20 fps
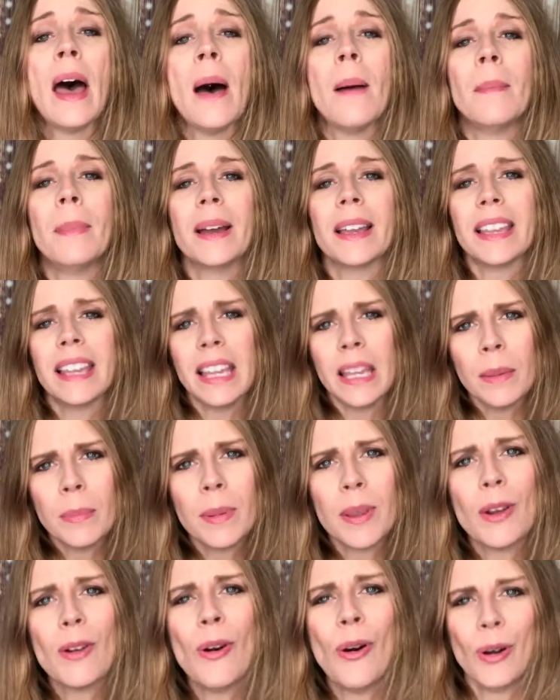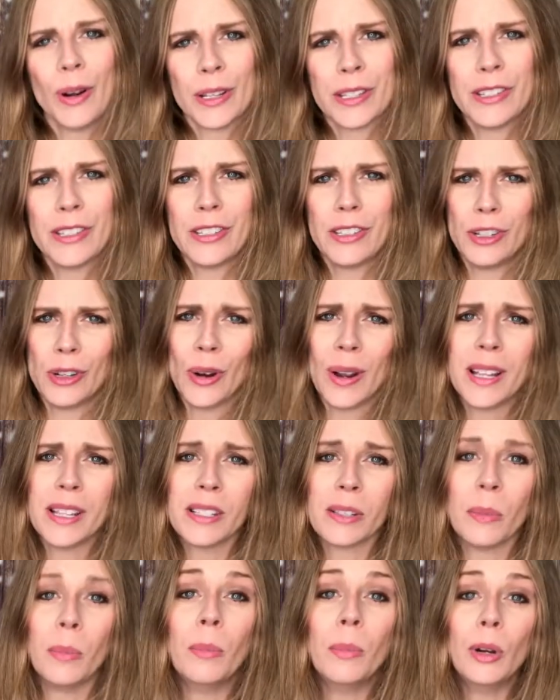But keep your horse's
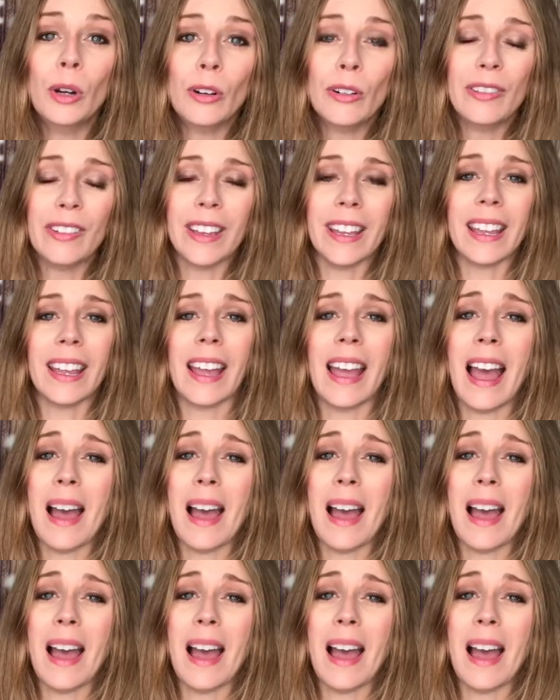joints moving.